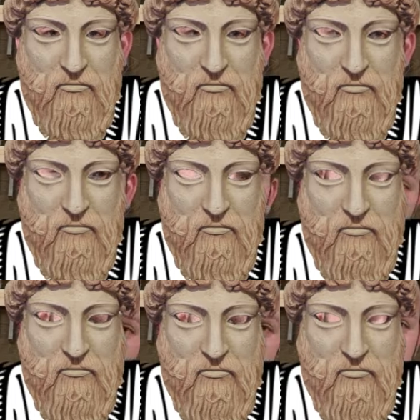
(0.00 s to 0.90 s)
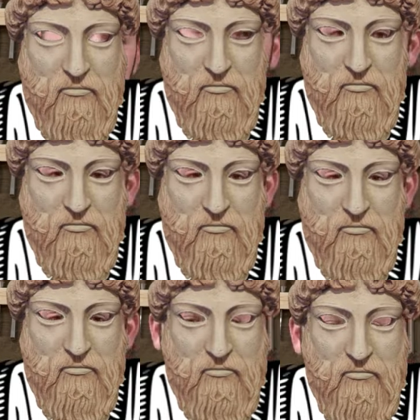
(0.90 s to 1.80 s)
while props and
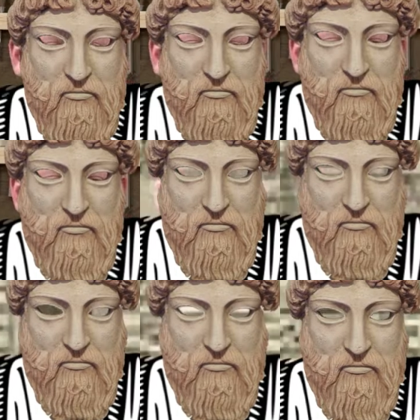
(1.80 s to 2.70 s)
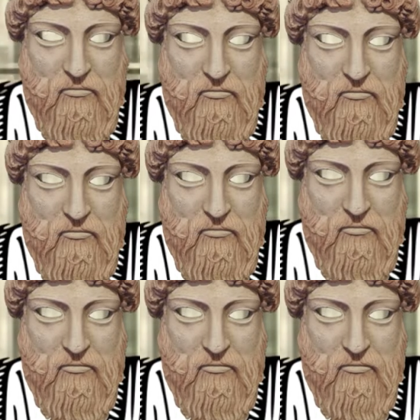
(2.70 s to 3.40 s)
scenery were slowly developed to